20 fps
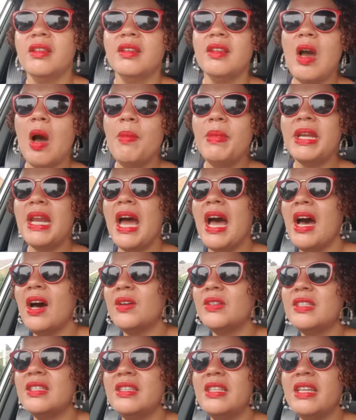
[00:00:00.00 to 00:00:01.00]
coming
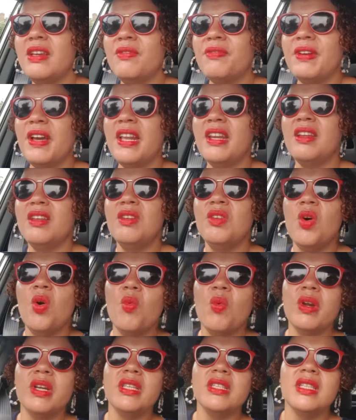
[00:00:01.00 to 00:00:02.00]
out to the event and
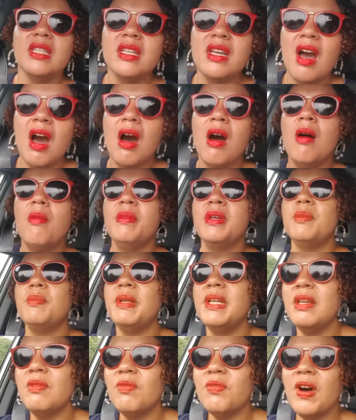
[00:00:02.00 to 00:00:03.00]
not wanting to come. He'd
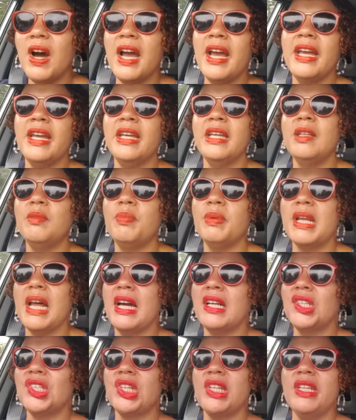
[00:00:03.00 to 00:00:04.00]
been invited, but
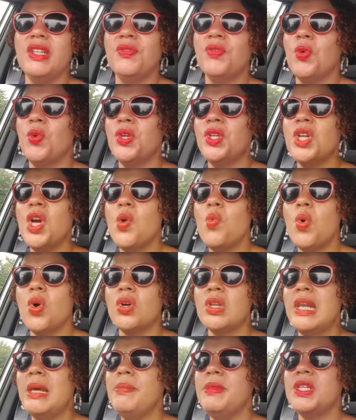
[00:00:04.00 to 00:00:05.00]
actually thought, you know
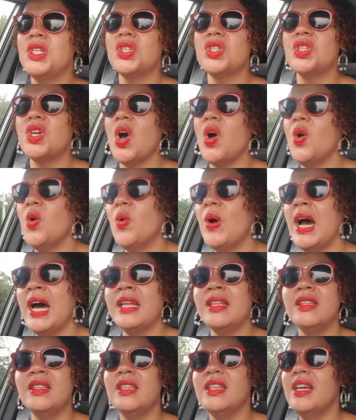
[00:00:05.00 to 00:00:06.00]
what, let me just go.
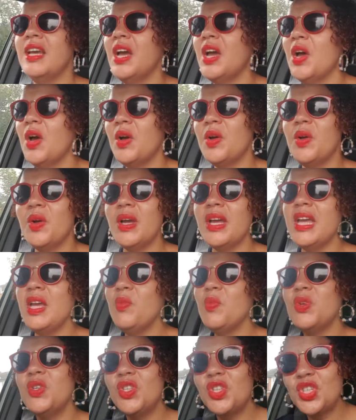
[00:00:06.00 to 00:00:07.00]
And
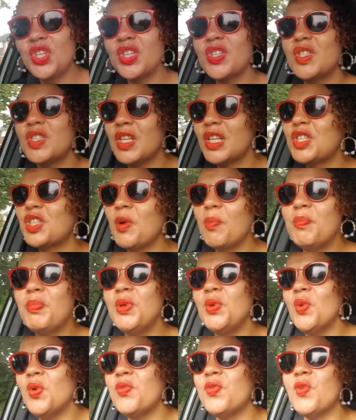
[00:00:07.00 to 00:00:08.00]
it was just such a
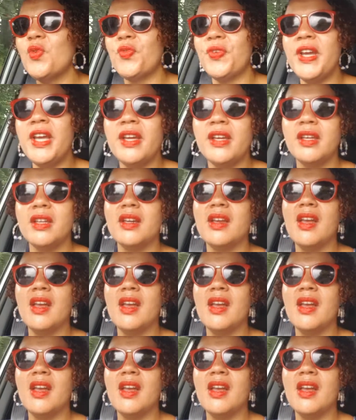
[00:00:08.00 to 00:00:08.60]
beautiful thing.